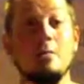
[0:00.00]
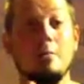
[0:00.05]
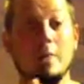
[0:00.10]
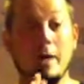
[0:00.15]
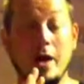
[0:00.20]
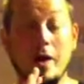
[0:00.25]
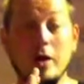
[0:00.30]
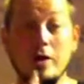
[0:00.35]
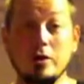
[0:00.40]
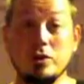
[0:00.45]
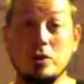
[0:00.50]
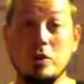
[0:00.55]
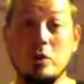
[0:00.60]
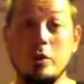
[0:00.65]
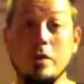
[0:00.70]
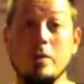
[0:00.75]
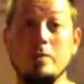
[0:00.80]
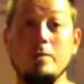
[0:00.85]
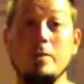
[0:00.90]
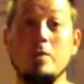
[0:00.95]
but I also
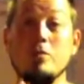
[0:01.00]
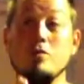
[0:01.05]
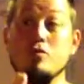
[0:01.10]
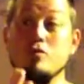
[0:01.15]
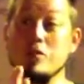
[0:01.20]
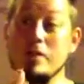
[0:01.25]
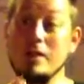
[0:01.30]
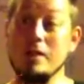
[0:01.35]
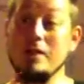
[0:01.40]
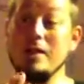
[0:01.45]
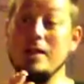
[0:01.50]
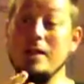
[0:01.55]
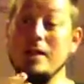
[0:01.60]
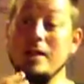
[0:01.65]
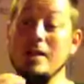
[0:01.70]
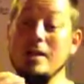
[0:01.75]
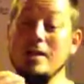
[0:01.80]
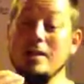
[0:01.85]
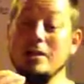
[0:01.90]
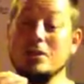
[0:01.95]
want to be
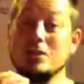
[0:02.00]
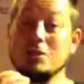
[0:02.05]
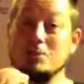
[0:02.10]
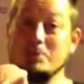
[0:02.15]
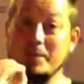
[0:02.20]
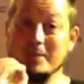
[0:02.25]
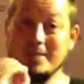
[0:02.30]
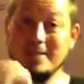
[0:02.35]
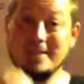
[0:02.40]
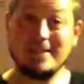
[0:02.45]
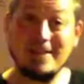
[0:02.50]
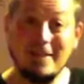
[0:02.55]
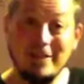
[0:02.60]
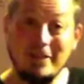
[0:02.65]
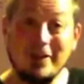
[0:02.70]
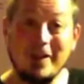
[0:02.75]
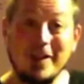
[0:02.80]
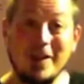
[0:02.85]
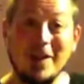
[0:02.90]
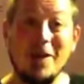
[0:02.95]
really
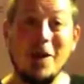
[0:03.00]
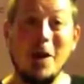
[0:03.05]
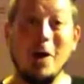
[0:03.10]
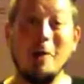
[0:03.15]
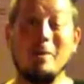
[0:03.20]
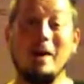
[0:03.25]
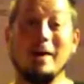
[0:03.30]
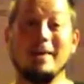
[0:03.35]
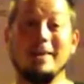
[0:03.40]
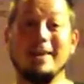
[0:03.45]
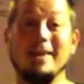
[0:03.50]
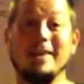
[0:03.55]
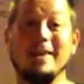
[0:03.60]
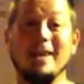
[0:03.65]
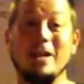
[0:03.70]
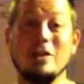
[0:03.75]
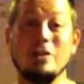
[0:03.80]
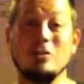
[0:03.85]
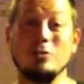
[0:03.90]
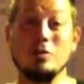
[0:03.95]
specific about the
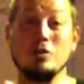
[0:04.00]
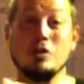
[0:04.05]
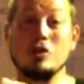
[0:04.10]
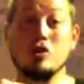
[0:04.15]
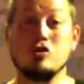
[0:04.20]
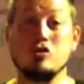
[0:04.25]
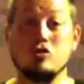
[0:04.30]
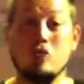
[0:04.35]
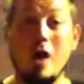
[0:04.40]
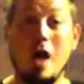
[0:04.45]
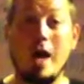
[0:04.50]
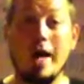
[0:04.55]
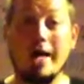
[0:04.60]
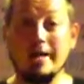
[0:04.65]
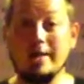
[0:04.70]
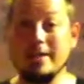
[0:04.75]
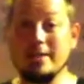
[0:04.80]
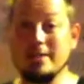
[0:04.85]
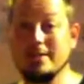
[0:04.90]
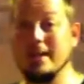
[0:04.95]
things we're
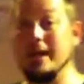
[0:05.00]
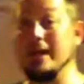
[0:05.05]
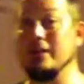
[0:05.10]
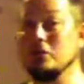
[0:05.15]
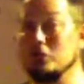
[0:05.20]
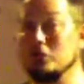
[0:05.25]
trying to say.